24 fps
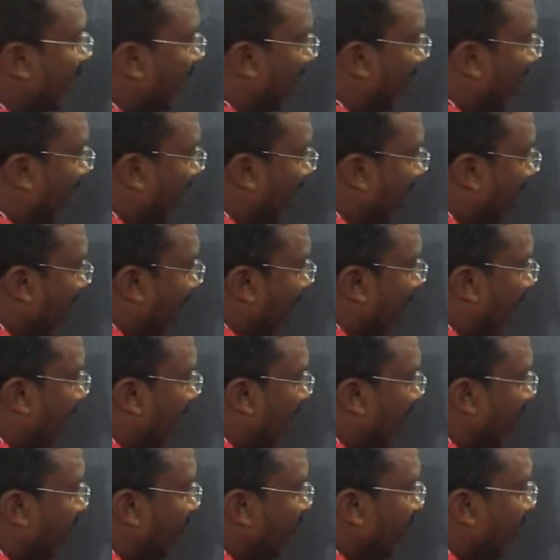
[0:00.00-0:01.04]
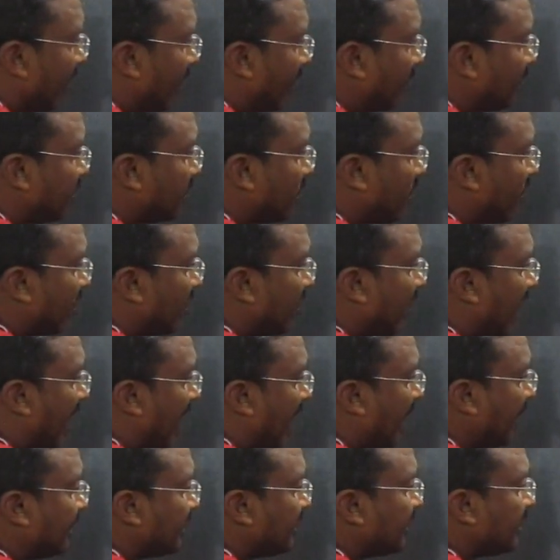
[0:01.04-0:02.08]
here we observe
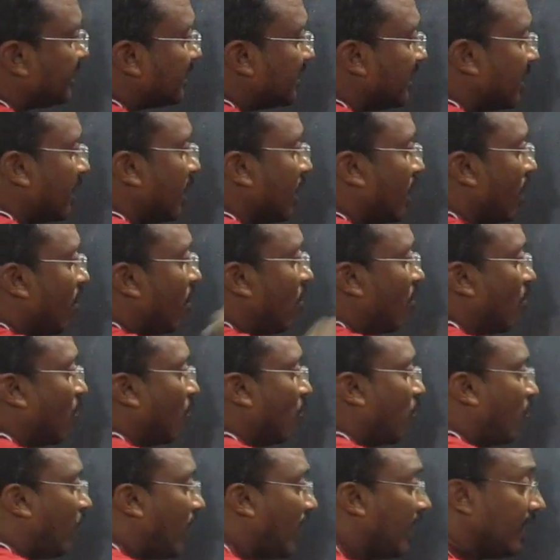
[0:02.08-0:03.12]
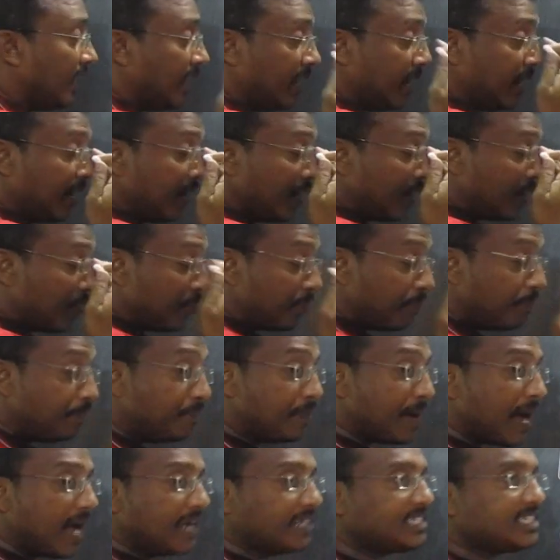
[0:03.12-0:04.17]
that one
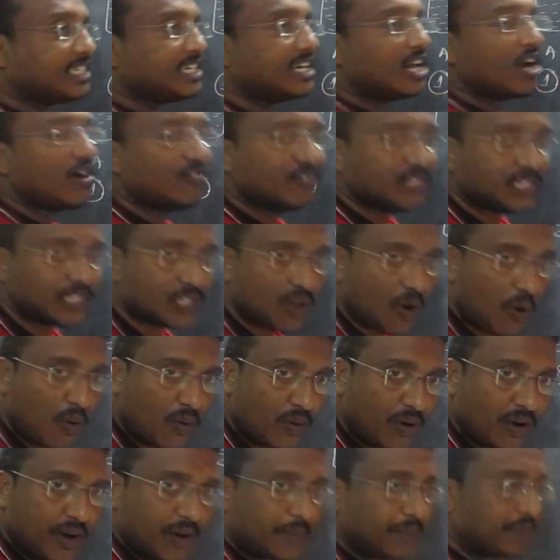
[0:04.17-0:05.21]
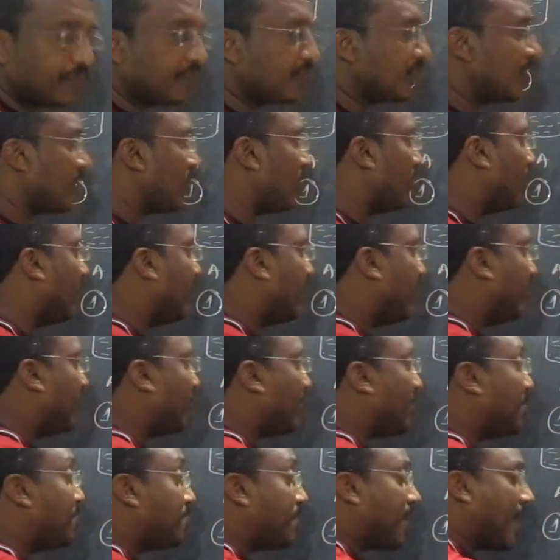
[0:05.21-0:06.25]
pattern of sound, a
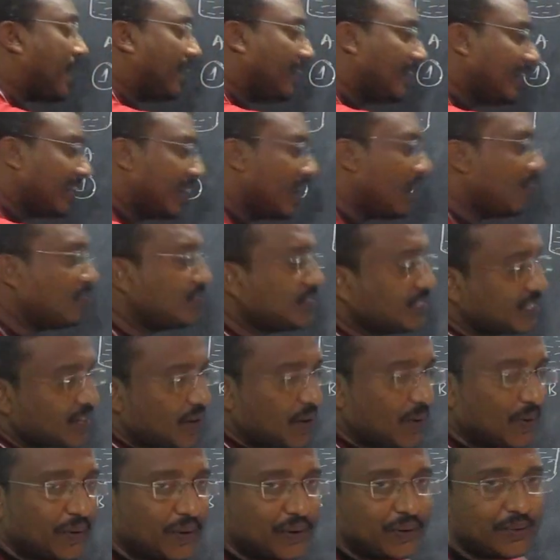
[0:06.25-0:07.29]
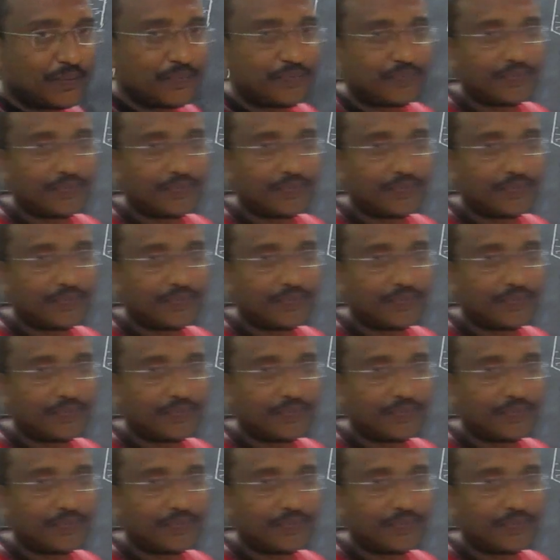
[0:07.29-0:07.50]
different pattern of sound,